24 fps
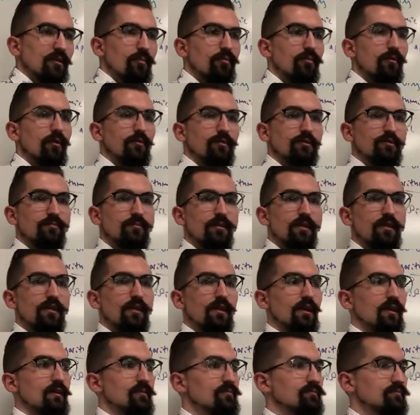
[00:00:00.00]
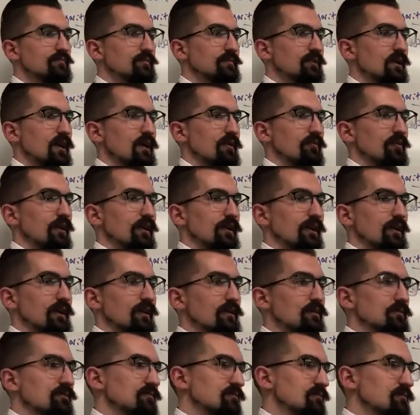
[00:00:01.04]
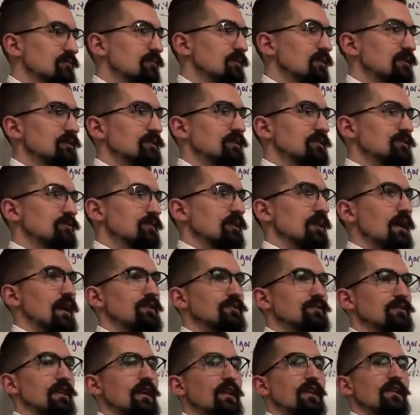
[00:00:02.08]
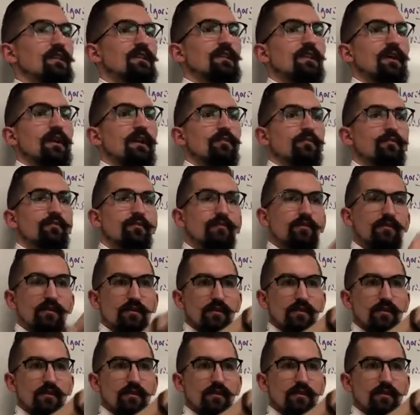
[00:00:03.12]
approach be then? Kind of like a, essentially an educated guess.